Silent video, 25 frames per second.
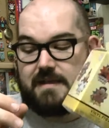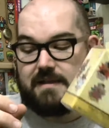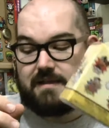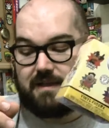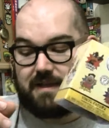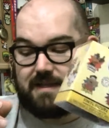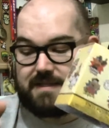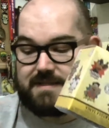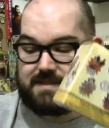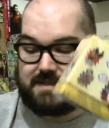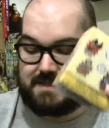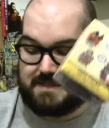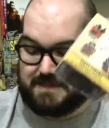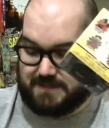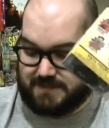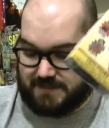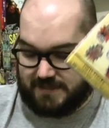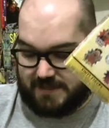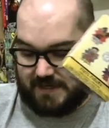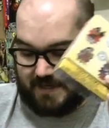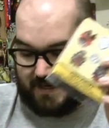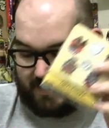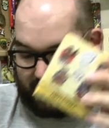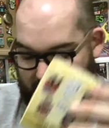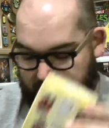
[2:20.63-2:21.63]
let's
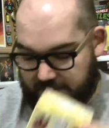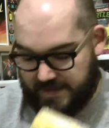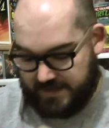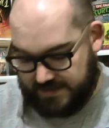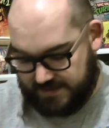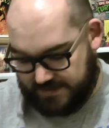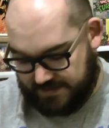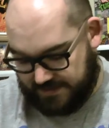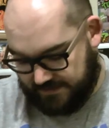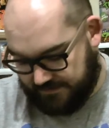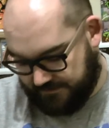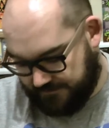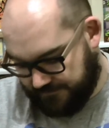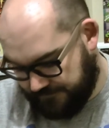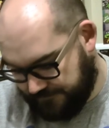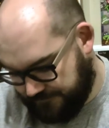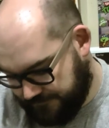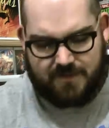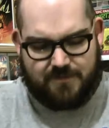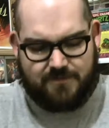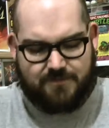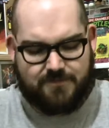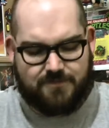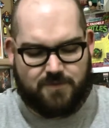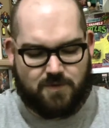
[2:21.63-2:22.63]
get into this.
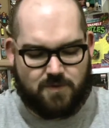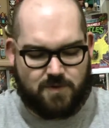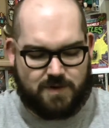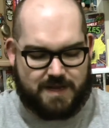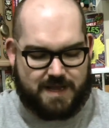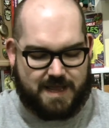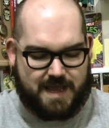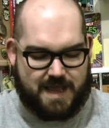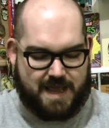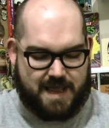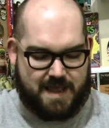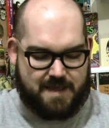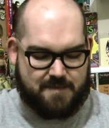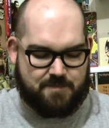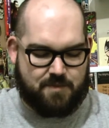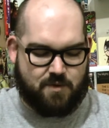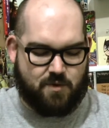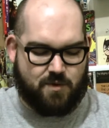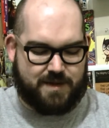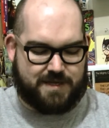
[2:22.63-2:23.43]
48.2.